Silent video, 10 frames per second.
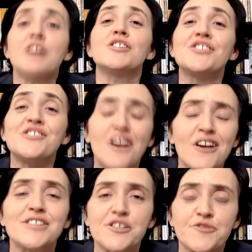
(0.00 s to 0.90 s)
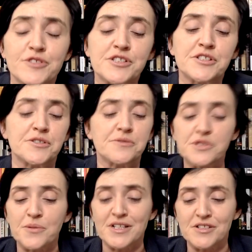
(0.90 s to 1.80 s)
stark difference to
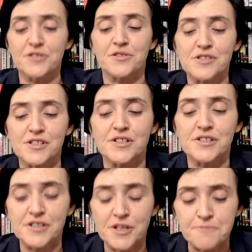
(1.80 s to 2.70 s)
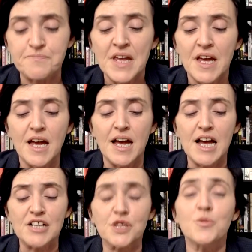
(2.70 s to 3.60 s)
20, 30 years ago.
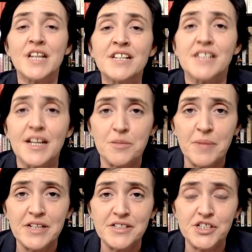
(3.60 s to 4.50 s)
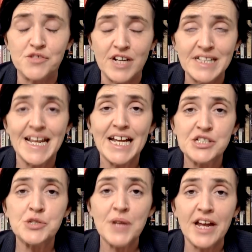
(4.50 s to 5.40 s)
So we need to get the basics right, the
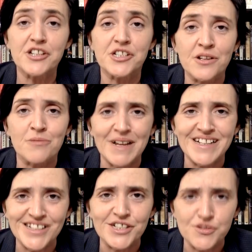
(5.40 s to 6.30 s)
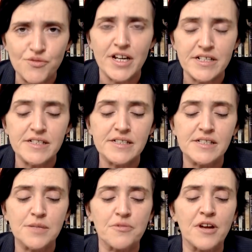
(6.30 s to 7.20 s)
educational basics right. This
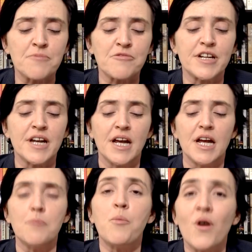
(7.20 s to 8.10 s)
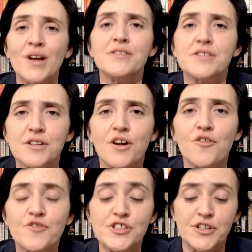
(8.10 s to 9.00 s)
is the primary point
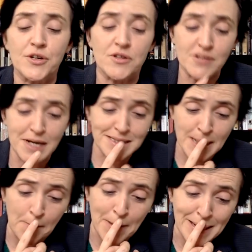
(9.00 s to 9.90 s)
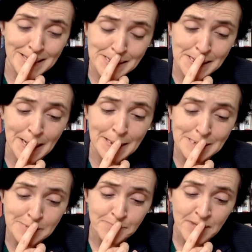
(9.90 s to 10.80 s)
of school. So let's get back to that.